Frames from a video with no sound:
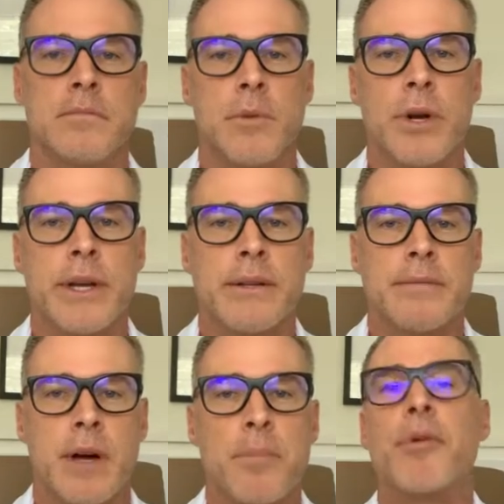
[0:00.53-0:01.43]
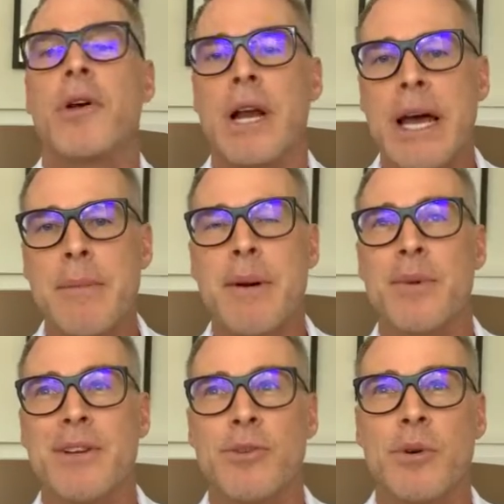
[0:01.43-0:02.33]
Morning. I proclaim I'm
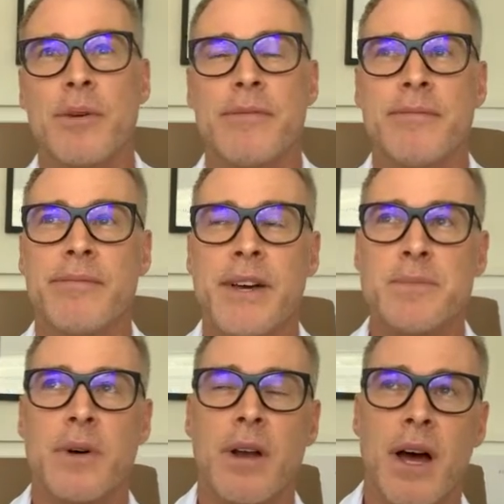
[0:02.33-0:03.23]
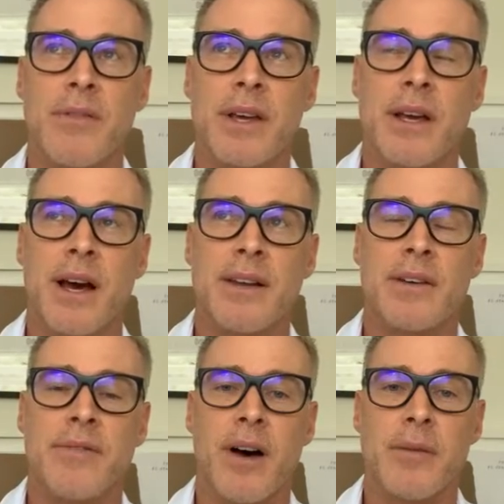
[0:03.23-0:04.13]
going to do a Facebook Live here under
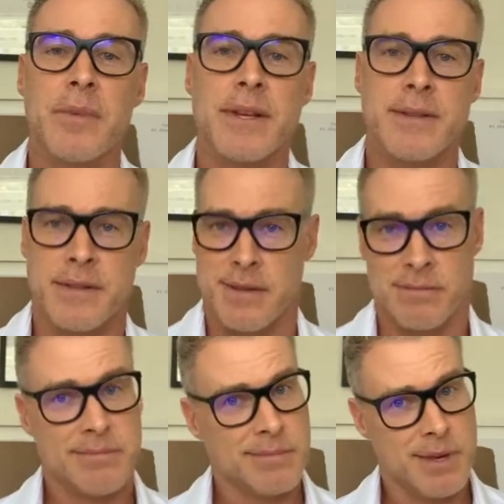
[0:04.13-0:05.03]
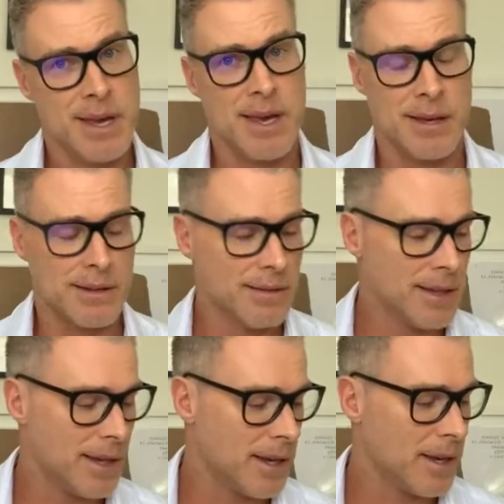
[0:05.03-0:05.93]
5 minutes. Yeah.
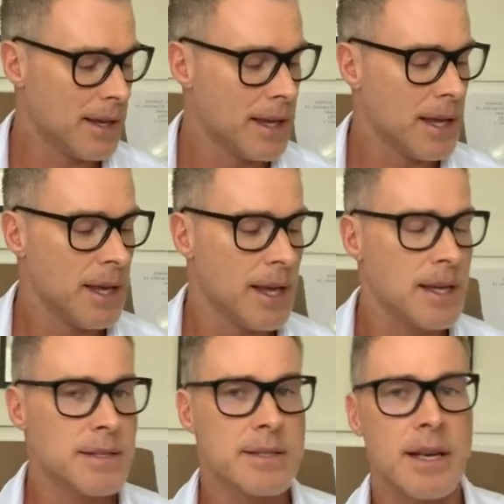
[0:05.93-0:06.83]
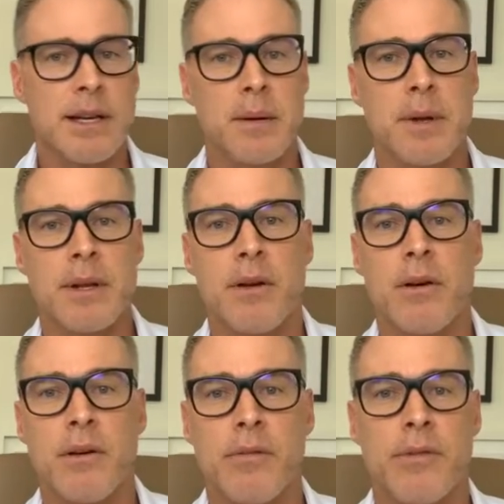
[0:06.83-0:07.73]
It's a little bit
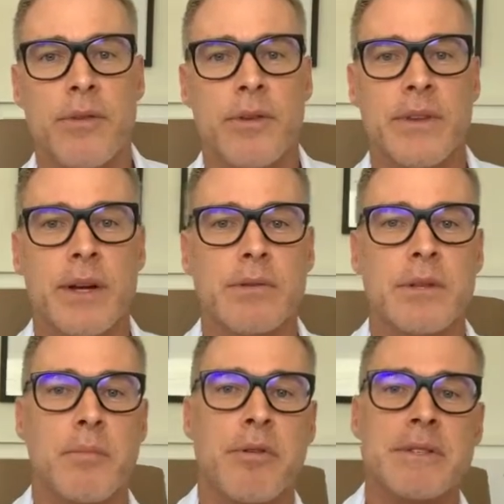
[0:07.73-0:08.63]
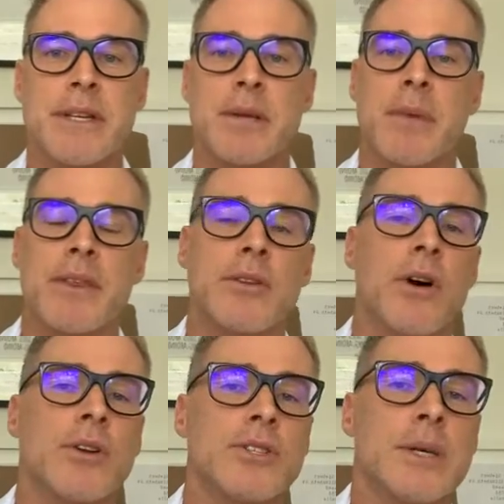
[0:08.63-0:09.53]
of the Eggelton Presenting
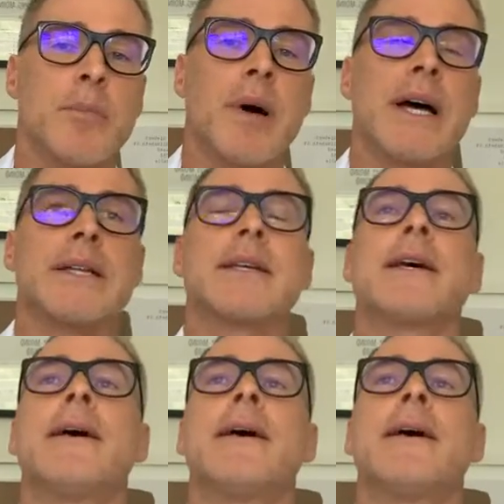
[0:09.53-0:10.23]
Methodology, but